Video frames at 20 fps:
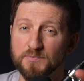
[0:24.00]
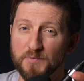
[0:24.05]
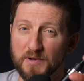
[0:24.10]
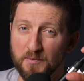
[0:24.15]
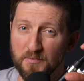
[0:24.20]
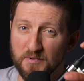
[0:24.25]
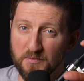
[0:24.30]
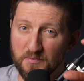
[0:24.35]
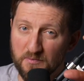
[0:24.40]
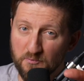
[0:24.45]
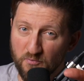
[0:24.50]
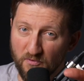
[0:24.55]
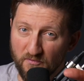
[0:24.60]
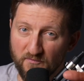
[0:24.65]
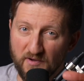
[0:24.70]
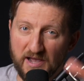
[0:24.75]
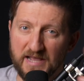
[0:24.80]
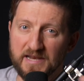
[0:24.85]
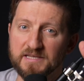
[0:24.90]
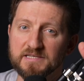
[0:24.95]
but I'm going to be
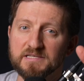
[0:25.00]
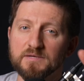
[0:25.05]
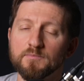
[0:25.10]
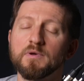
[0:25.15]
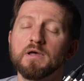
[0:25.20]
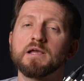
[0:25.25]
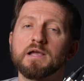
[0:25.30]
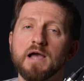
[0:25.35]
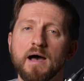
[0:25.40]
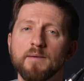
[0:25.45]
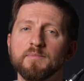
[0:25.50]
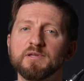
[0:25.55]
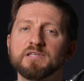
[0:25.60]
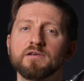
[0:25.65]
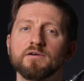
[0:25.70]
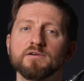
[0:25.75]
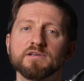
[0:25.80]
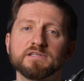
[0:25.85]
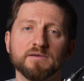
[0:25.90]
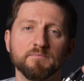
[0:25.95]
providing some
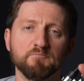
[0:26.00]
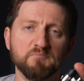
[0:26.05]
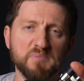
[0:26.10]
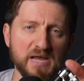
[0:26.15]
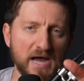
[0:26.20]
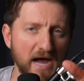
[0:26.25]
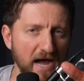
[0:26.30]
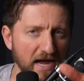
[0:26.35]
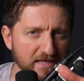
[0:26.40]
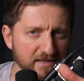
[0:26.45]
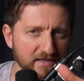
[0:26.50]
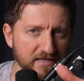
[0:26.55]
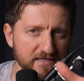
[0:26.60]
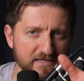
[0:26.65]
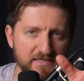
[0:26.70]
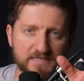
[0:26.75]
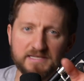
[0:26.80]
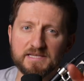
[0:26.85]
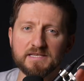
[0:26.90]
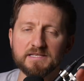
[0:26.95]
commentary, some behind the
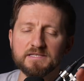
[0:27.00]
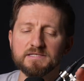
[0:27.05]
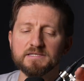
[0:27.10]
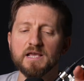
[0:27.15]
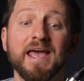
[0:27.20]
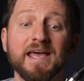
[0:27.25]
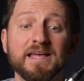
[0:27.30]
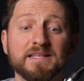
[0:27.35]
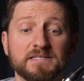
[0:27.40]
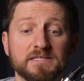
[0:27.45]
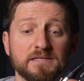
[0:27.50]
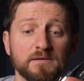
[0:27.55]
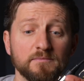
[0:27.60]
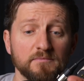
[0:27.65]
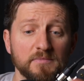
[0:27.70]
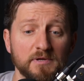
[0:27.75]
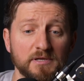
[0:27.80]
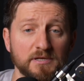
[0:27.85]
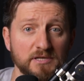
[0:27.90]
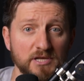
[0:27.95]
scenes, and
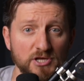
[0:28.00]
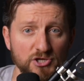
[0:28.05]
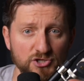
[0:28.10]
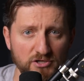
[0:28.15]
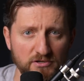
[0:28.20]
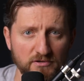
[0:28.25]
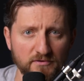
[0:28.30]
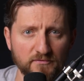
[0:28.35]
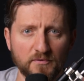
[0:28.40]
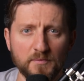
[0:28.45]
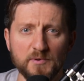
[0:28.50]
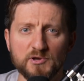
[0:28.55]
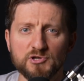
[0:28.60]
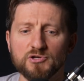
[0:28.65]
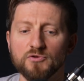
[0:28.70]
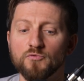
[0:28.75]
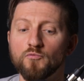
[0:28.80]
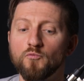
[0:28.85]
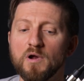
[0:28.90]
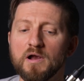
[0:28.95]
some additional
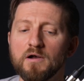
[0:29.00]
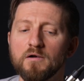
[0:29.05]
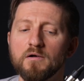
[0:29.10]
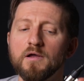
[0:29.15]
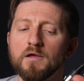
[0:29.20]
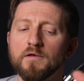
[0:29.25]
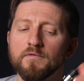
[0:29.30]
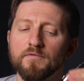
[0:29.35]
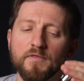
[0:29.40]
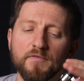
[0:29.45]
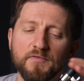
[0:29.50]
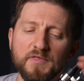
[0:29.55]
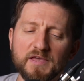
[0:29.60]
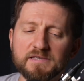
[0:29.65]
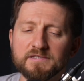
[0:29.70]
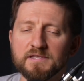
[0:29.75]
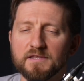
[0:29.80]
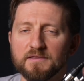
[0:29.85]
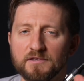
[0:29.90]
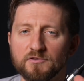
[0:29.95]
information where
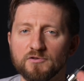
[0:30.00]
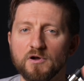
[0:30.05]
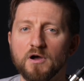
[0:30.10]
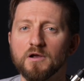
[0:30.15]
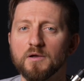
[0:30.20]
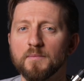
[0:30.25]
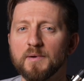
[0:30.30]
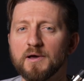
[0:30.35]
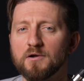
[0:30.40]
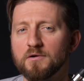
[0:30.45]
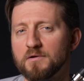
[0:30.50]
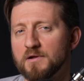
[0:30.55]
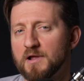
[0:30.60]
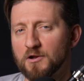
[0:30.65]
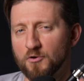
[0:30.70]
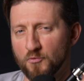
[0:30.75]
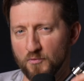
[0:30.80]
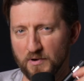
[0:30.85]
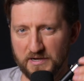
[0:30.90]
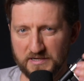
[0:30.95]
things that they talk about are
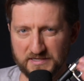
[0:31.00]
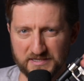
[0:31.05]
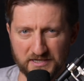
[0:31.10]
not quite as